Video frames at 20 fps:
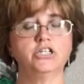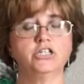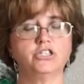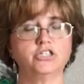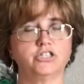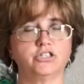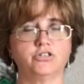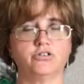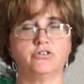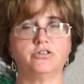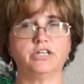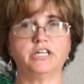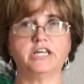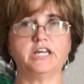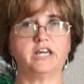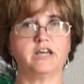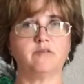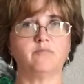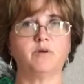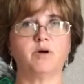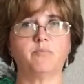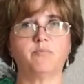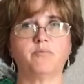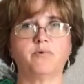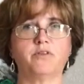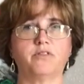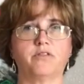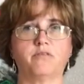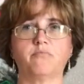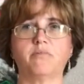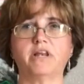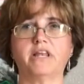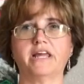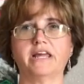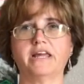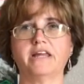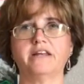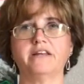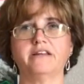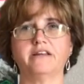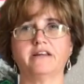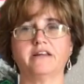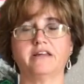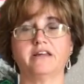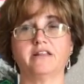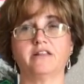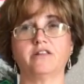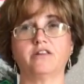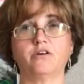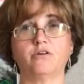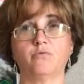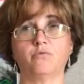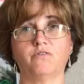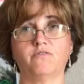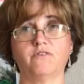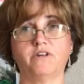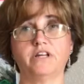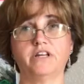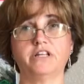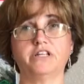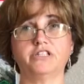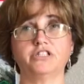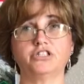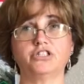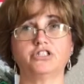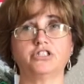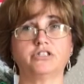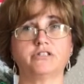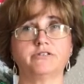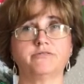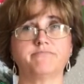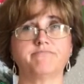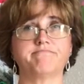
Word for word: So they came up with a plan to get their revenge.